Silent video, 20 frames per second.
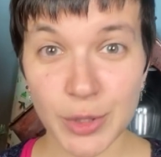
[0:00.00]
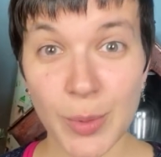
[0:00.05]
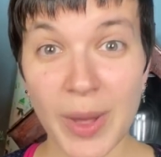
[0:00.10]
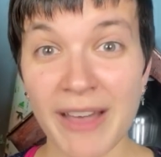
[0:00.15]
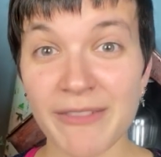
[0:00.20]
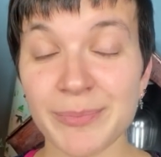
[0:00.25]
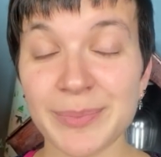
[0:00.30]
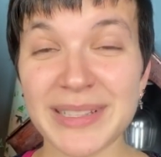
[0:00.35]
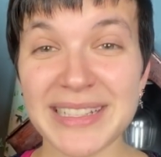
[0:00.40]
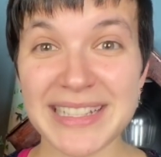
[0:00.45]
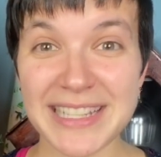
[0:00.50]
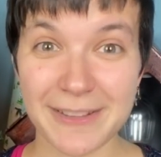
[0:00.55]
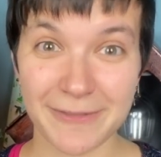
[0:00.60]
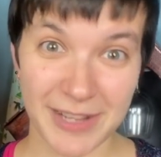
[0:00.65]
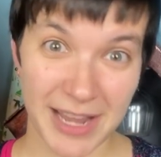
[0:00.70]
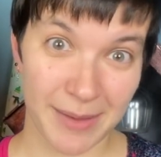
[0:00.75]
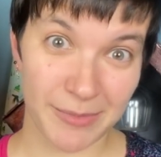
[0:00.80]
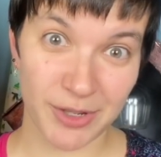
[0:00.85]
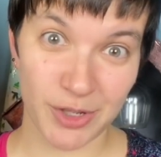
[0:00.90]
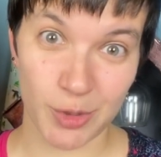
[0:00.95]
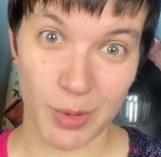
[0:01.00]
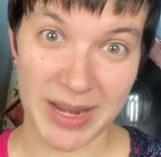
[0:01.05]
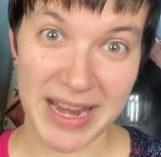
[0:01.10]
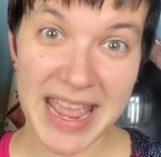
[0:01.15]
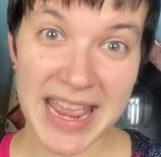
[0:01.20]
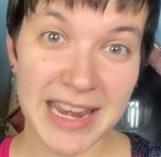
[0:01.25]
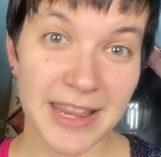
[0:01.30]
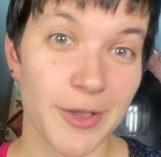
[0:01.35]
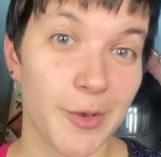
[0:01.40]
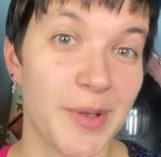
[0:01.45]
you will have plenty of time to join
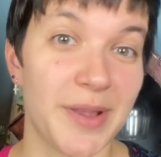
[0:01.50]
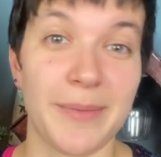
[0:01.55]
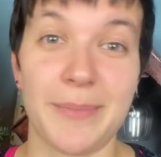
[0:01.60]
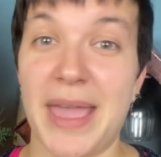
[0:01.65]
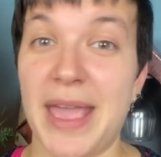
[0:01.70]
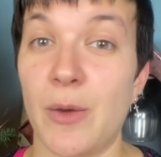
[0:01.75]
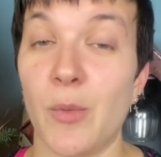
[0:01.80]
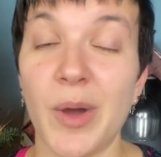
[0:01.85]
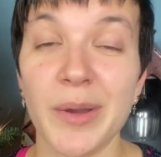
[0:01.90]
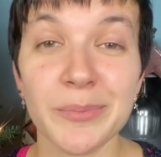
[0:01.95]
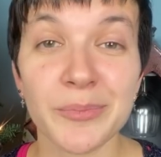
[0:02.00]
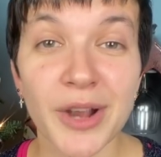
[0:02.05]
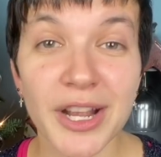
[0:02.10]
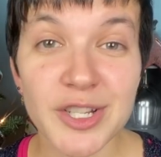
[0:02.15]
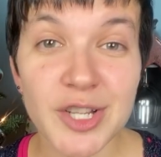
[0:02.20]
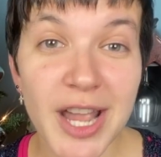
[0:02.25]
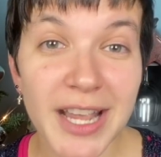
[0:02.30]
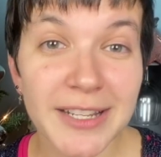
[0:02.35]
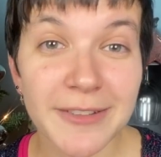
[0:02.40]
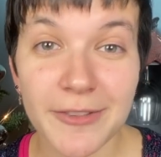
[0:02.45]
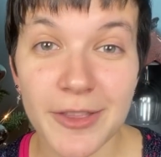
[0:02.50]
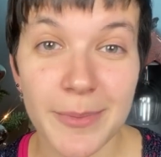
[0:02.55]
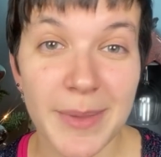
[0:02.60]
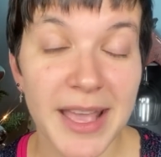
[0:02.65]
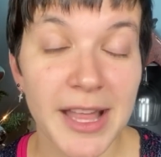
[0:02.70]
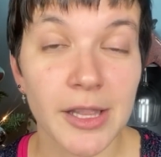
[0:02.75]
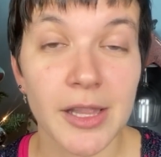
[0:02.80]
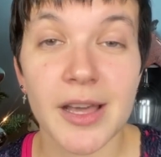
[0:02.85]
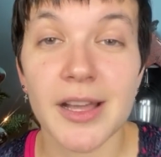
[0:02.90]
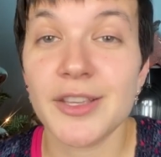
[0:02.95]
in. You can make one project for the
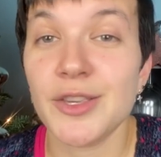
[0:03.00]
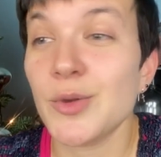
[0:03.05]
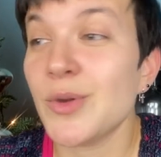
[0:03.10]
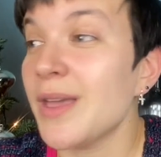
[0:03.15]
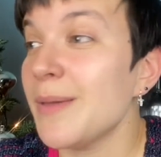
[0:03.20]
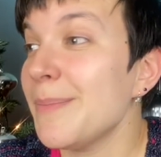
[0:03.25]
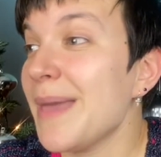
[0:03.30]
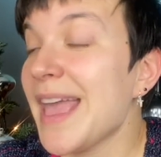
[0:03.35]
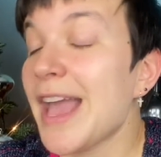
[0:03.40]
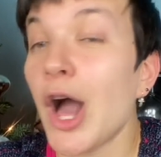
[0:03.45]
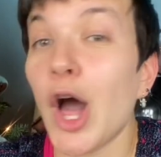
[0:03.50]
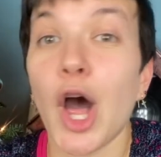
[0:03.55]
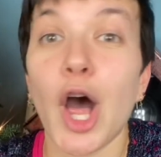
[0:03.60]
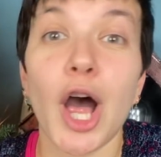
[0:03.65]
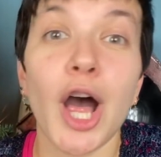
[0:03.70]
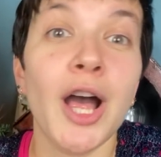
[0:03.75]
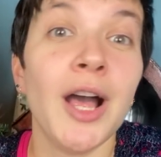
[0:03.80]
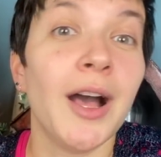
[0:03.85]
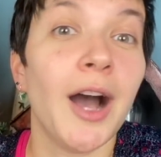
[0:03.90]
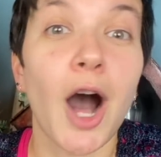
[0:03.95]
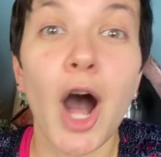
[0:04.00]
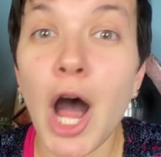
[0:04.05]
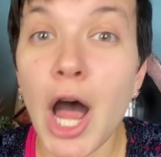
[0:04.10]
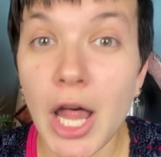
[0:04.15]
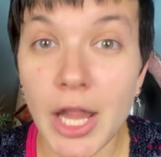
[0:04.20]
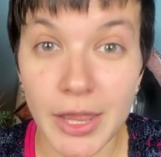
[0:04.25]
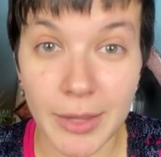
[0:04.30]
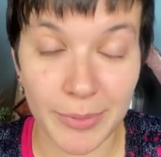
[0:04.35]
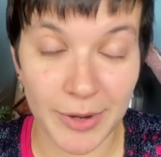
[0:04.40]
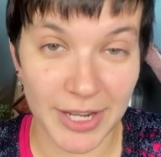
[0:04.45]
make along. You can make
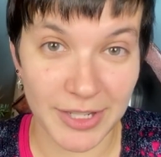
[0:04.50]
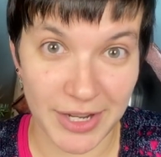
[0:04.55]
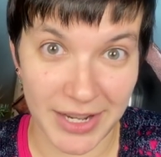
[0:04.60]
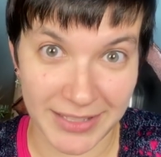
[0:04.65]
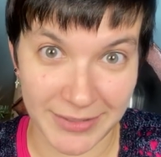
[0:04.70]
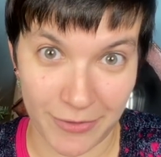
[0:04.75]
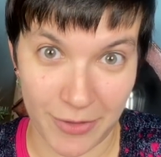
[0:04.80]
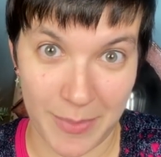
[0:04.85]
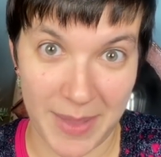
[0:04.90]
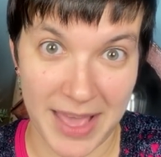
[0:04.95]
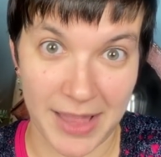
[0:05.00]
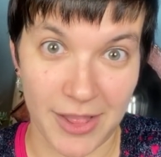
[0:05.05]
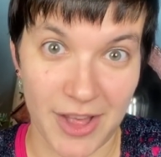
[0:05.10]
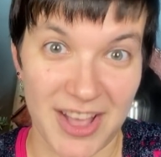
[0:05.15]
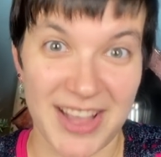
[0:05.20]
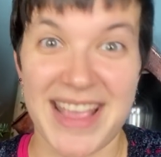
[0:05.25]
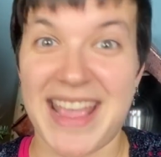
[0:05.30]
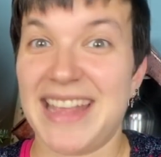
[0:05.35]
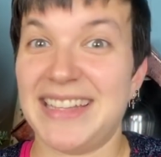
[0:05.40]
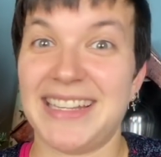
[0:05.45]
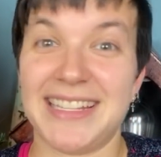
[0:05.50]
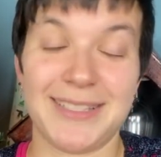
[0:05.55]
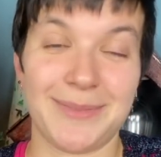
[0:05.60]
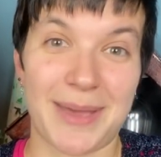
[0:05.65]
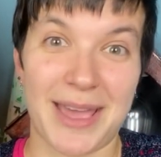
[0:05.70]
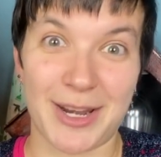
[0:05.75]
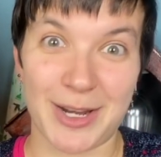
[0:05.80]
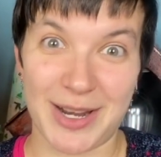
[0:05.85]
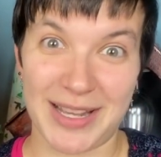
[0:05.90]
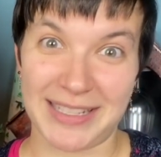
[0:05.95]
all the projects for the make along. It doesn't
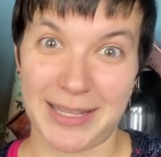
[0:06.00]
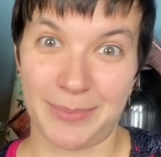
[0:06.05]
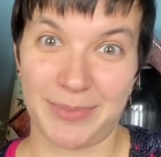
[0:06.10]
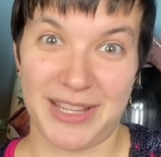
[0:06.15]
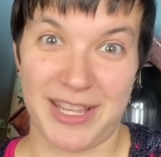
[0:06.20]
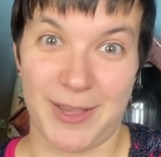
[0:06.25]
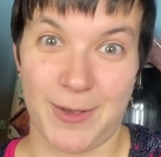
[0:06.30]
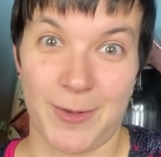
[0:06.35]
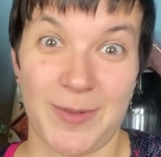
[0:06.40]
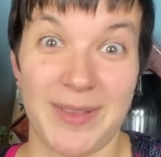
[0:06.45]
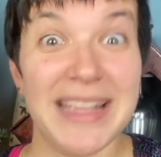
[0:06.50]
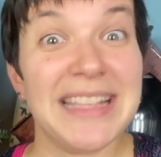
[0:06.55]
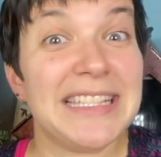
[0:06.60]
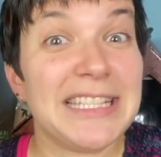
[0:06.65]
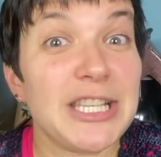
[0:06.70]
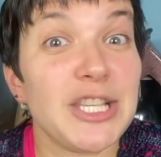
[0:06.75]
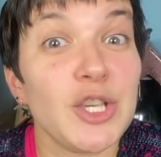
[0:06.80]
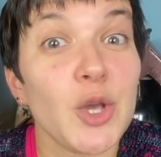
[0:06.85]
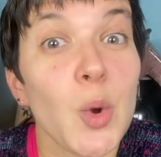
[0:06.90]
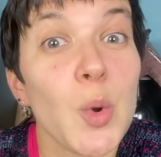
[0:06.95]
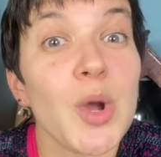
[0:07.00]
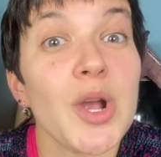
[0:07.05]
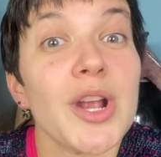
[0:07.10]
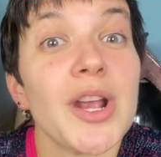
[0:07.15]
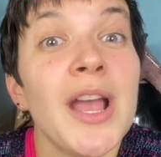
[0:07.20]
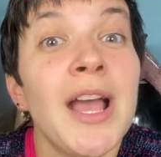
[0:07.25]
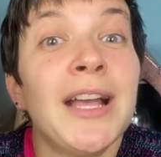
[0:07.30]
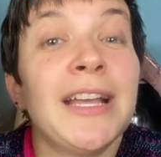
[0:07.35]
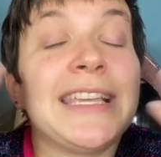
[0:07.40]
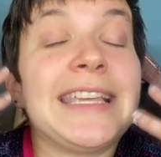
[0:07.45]
matter. It's up to you. It's
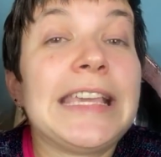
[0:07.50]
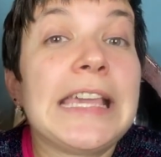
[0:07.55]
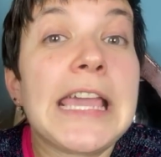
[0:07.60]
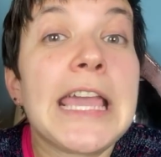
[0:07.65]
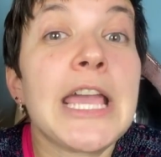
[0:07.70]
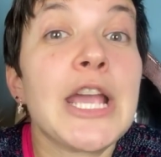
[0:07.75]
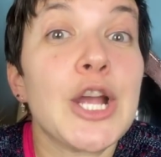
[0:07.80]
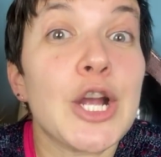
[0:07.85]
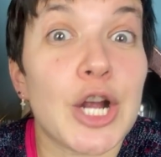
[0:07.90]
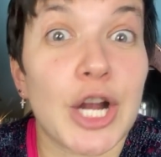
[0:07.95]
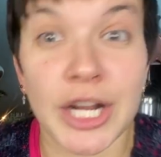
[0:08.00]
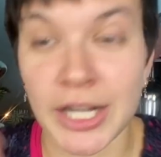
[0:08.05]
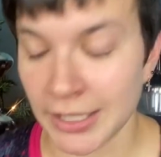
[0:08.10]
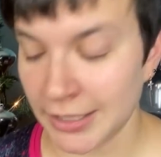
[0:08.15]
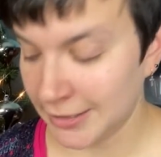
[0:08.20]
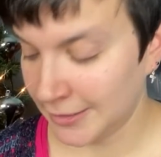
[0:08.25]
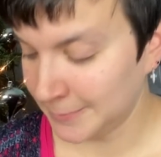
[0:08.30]
your year.